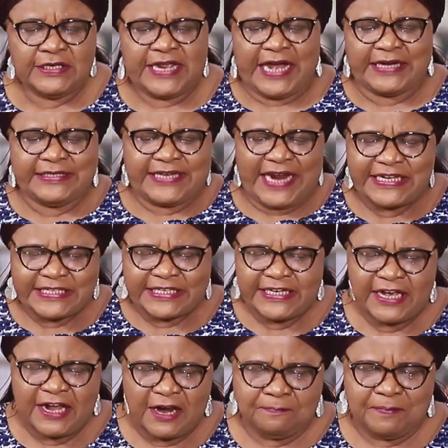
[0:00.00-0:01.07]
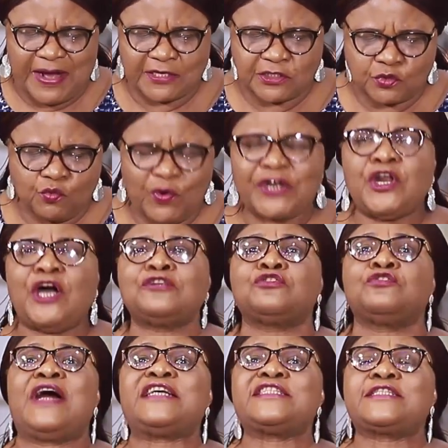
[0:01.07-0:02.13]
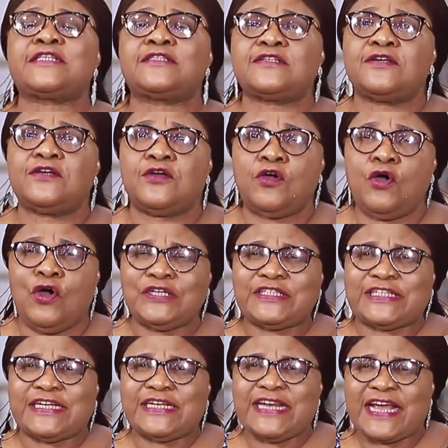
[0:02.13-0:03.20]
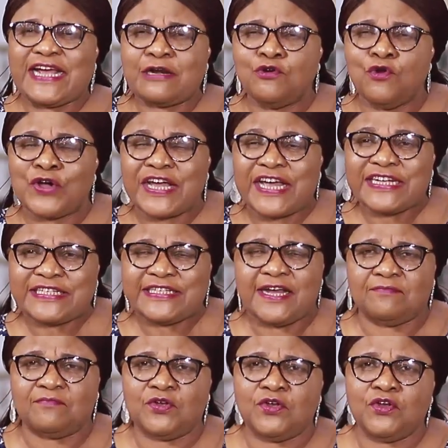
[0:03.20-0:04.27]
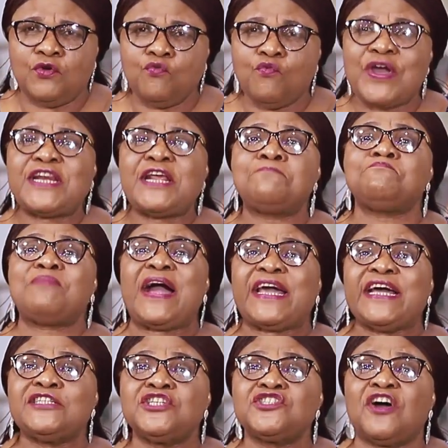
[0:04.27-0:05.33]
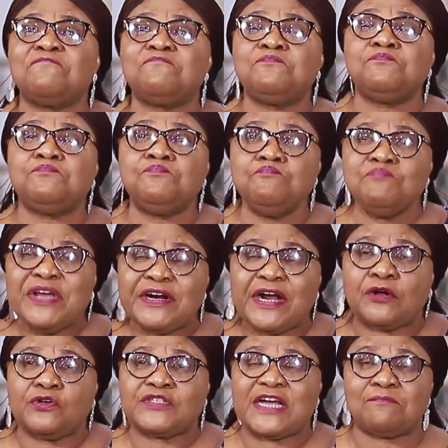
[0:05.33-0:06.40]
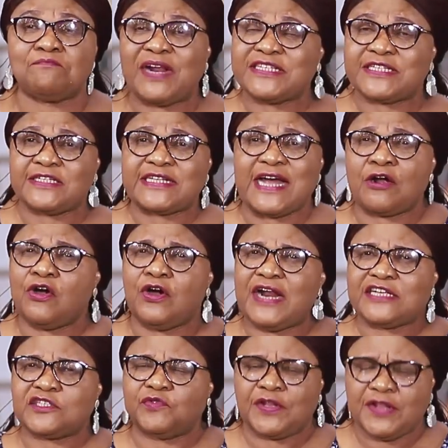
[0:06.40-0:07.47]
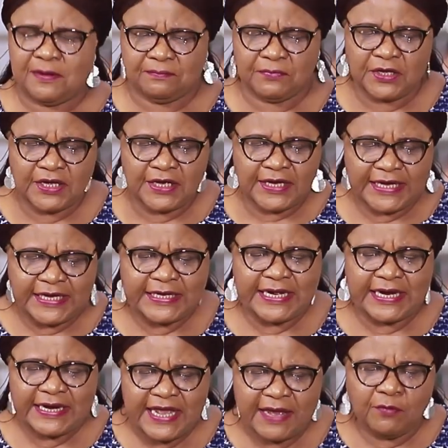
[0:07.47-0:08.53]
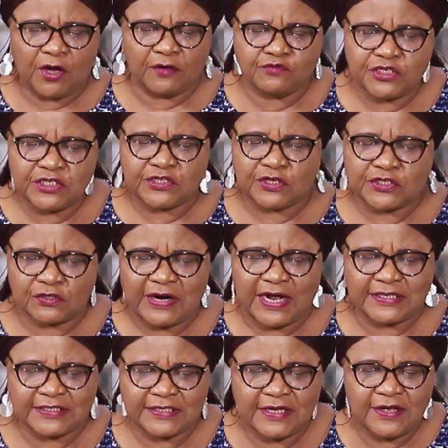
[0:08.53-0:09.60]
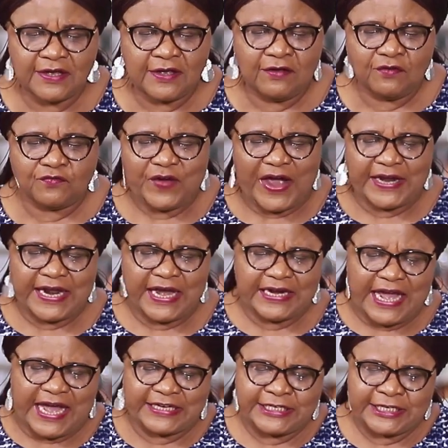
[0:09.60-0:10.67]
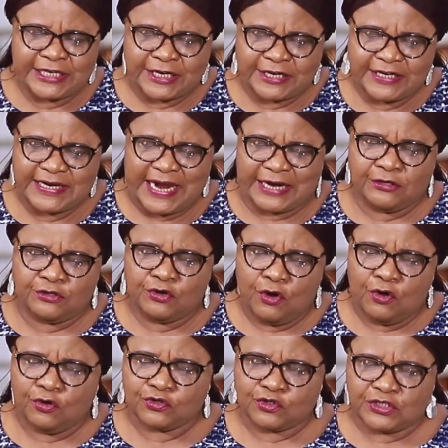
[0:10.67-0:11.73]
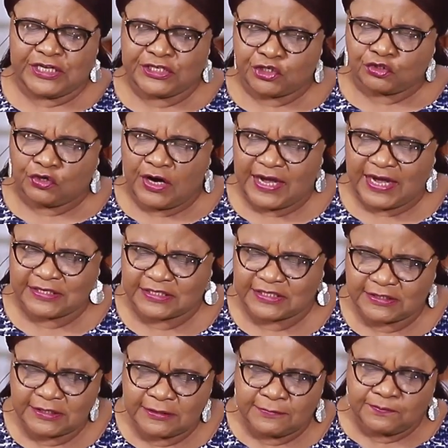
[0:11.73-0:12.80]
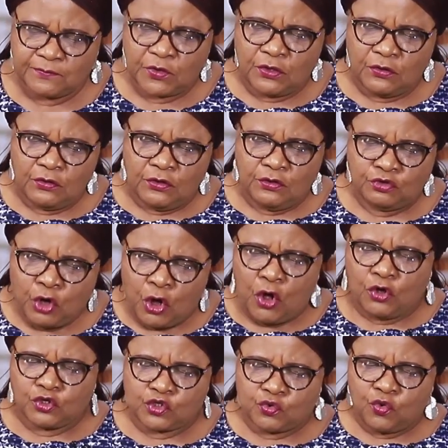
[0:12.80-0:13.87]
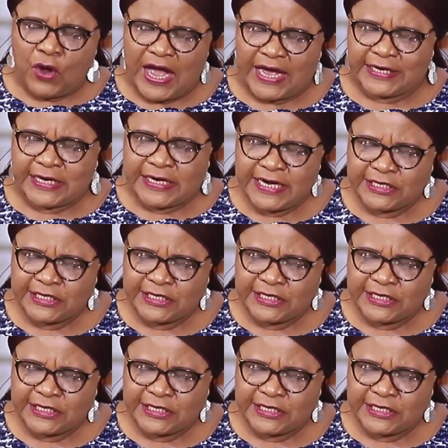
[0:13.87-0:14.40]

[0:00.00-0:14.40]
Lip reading: their destiny helpers will not rest until they locate them with the packages of miracles and blessings that God has for them in the name of Jesus Christ. Finally, I decree that those destroyers, those who are the